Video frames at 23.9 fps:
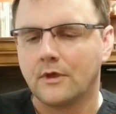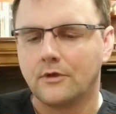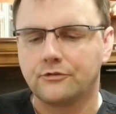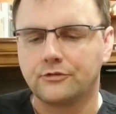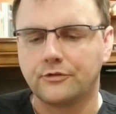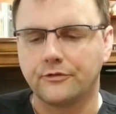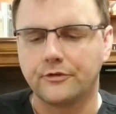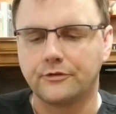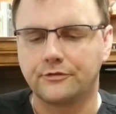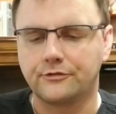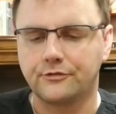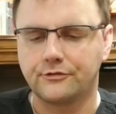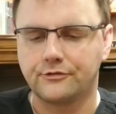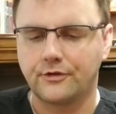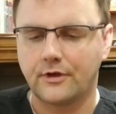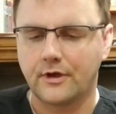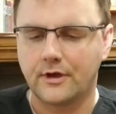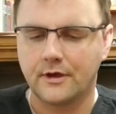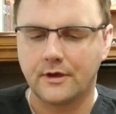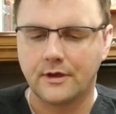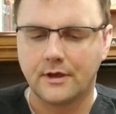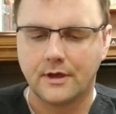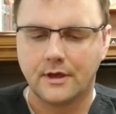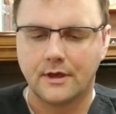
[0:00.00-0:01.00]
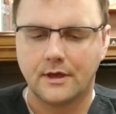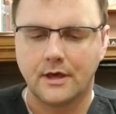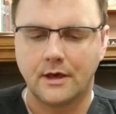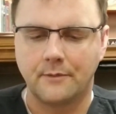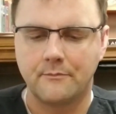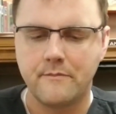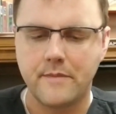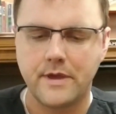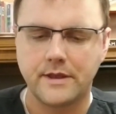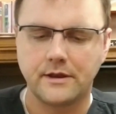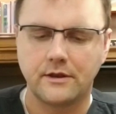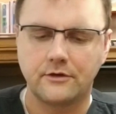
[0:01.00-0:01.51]
So this is a
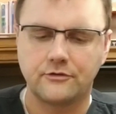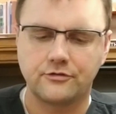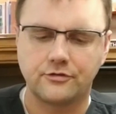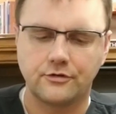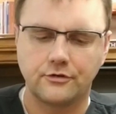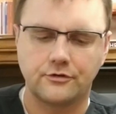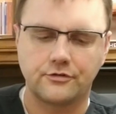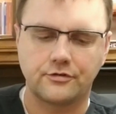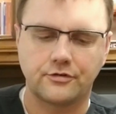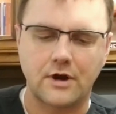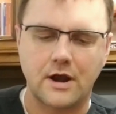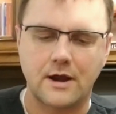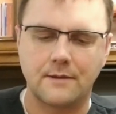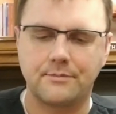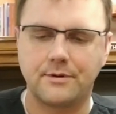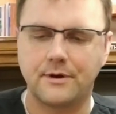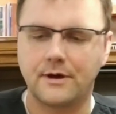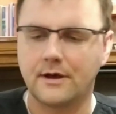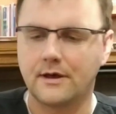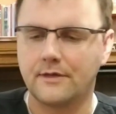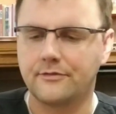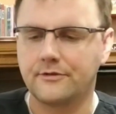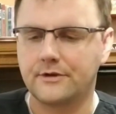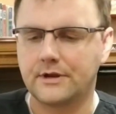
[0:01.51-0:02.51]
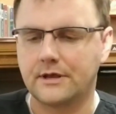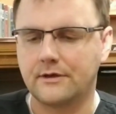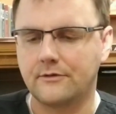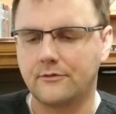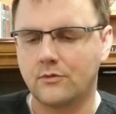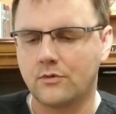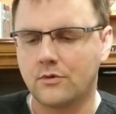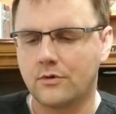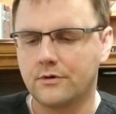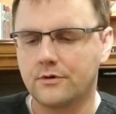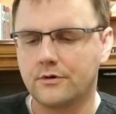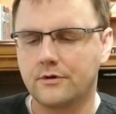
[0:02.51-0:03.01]
miniature tripod that I
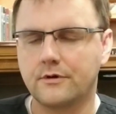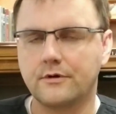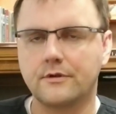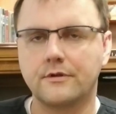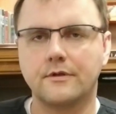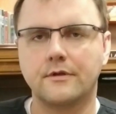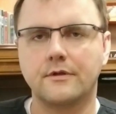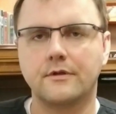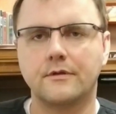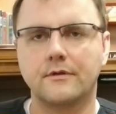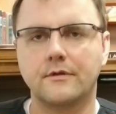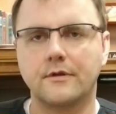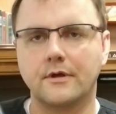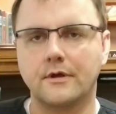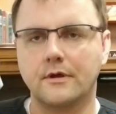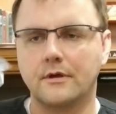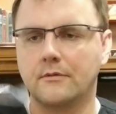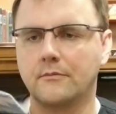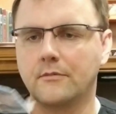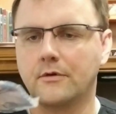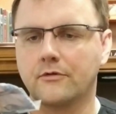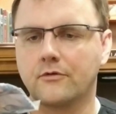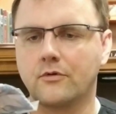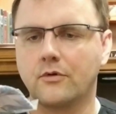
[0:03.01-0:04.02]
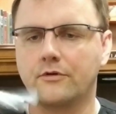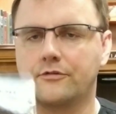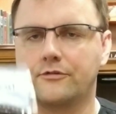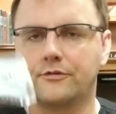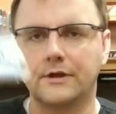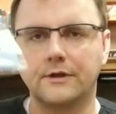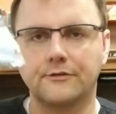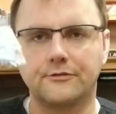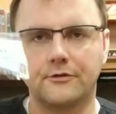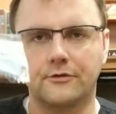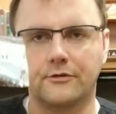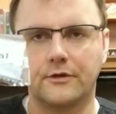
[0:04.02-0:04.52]
ordered. Of course you
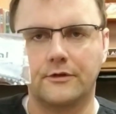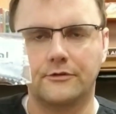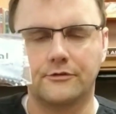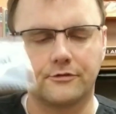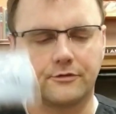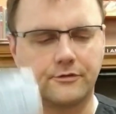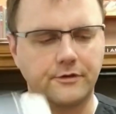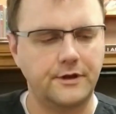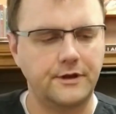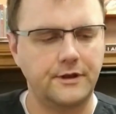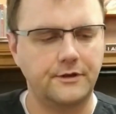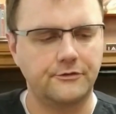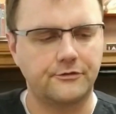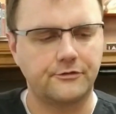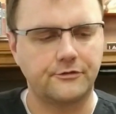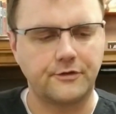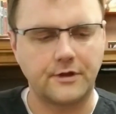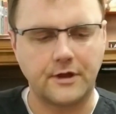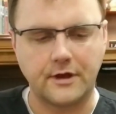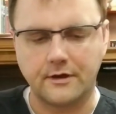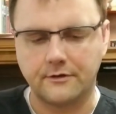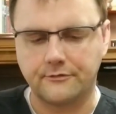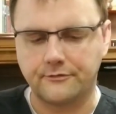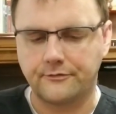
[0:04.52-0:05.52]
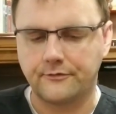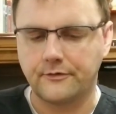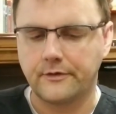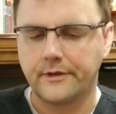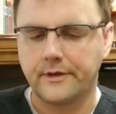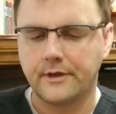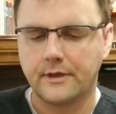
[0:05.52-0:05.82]
get the lens cleaning stuff.